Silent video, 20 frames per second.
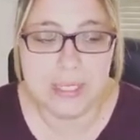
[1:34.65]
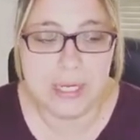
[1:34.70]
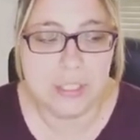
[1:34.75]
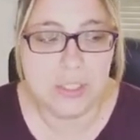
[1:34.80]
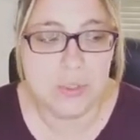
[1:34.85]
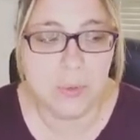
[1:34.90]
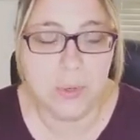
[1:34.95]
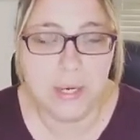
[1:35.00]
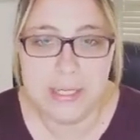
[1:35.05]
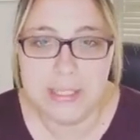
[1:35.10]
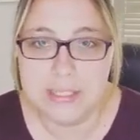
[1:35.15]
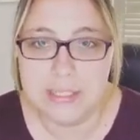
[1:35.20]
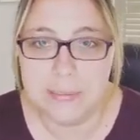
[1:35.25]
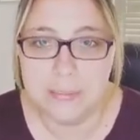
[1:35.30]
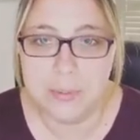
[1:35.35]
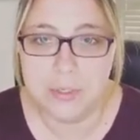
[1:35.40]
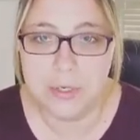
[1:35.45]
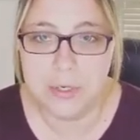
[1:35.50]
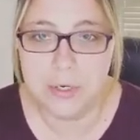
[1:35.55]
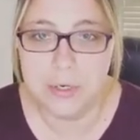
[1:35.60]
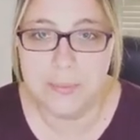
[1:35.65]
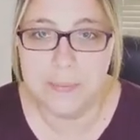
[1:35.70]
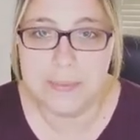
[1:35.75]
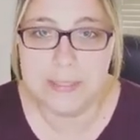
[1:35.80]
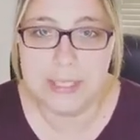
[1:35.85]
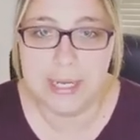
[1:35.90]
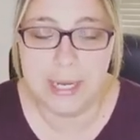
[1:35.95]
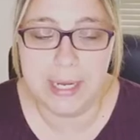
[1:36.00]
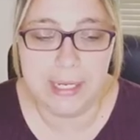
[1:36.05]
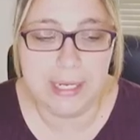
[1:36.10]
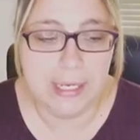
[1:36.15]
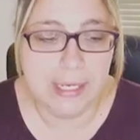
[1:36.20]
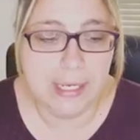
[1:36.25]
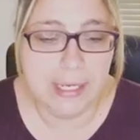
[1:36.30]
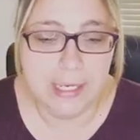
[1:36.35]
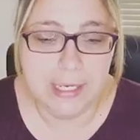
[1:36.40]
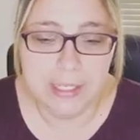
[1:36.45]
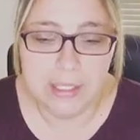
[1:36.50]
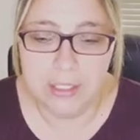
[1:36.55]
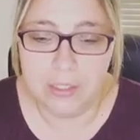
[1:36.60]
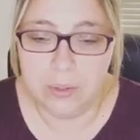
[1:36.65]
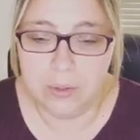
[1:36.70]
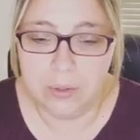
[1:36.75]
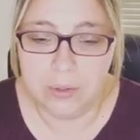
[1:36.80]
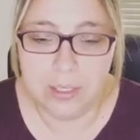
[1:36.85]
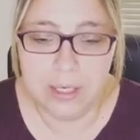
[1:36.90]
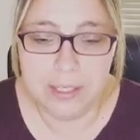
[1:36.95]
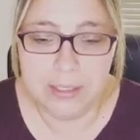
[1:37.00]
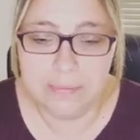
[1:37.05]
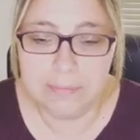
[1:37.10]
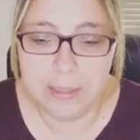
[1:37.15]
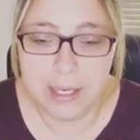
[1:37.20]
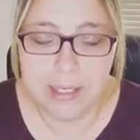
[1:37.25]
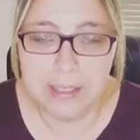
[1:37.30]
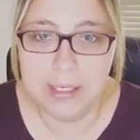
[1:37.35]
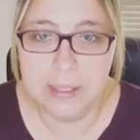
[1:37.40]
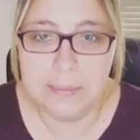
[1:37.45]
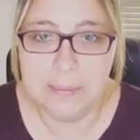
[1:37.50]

I joined some groups. I ended